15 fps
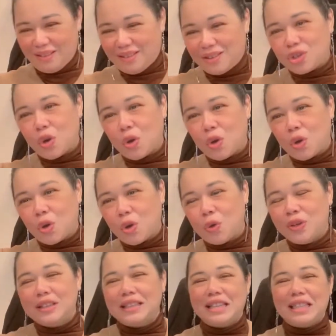So
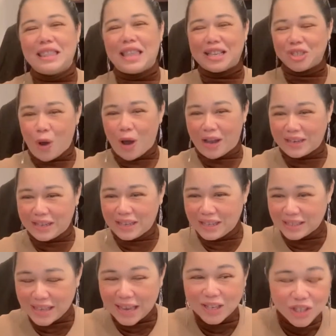the next one
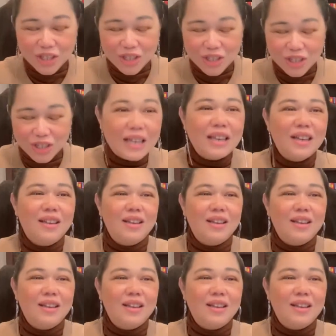is actually